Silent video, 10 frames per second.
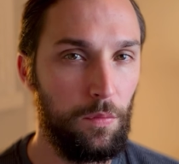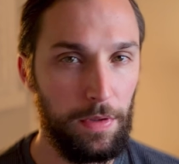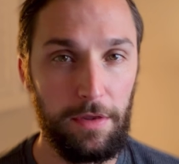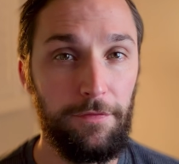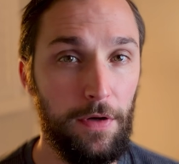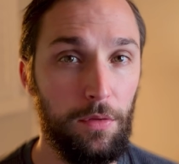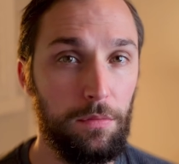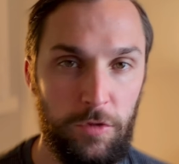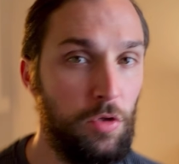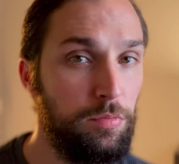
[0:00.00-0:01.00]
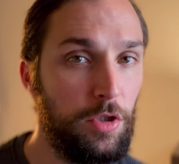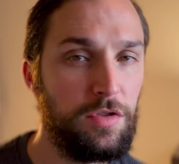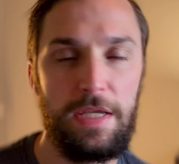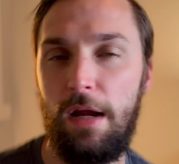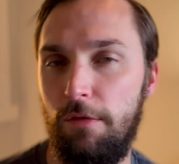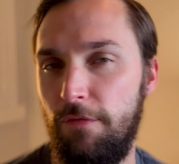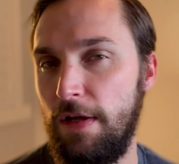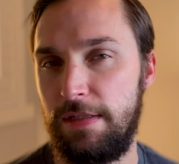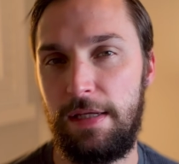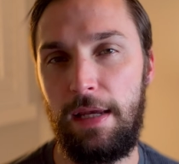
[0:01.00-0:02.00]
with a phone. So you're
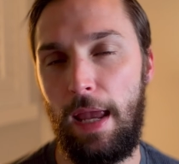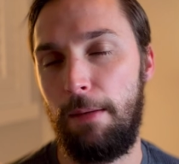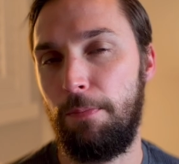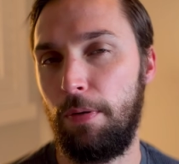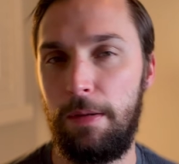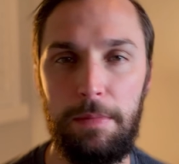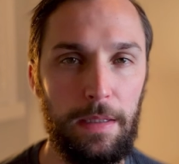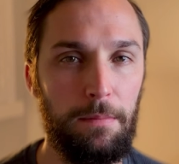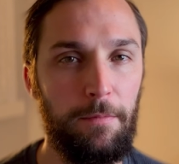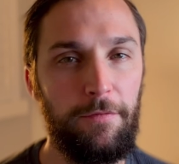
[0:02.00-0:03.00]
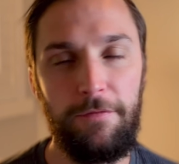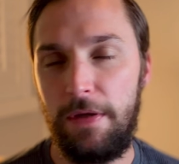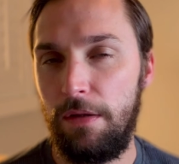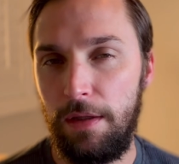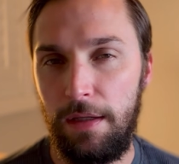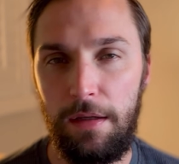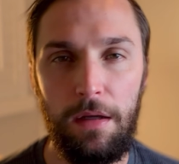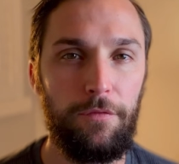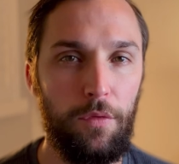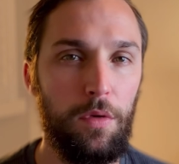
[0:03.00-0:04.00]
sacrificing a premium feeling
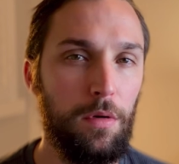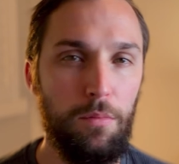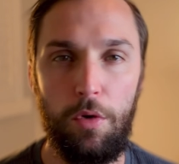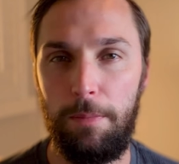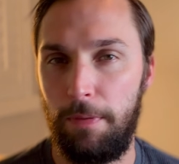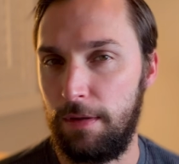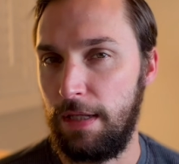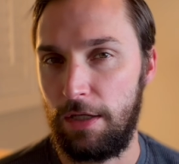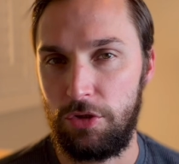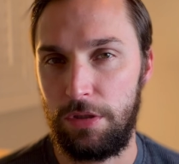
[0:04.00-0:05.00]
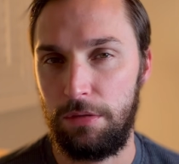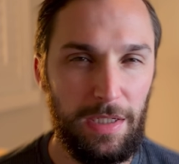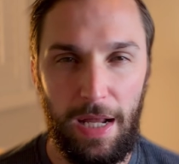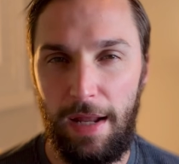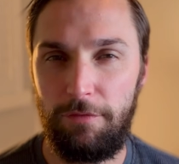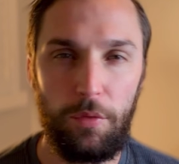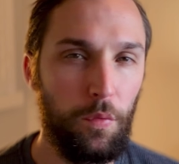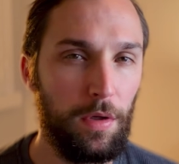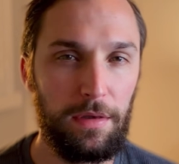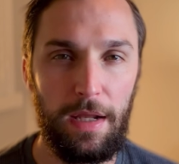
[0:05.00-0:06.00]
for more protection. You kind of have to
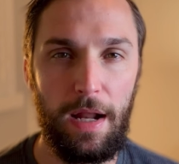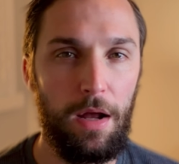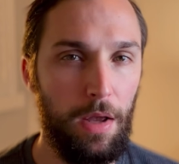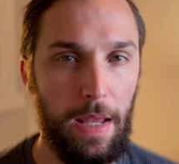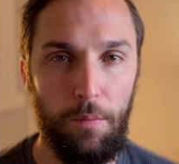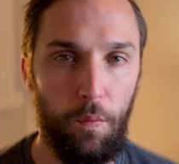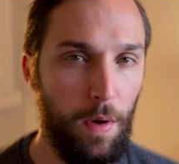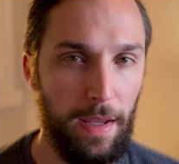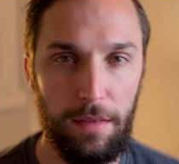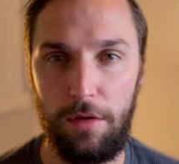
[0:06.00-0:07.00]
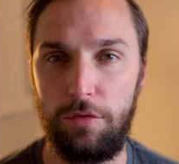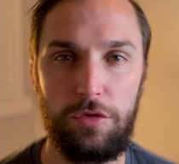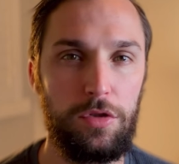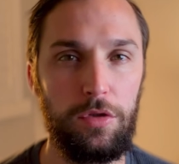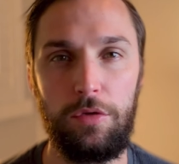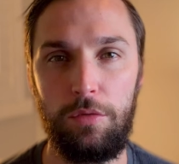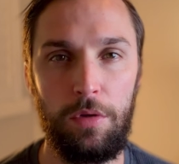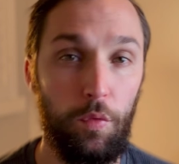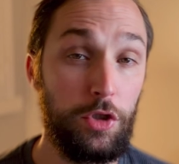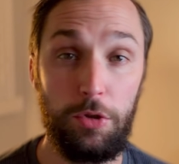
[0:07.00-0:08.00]
work that out and weigh those two,
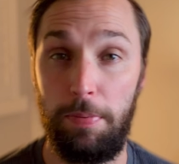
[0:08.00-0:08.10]
which you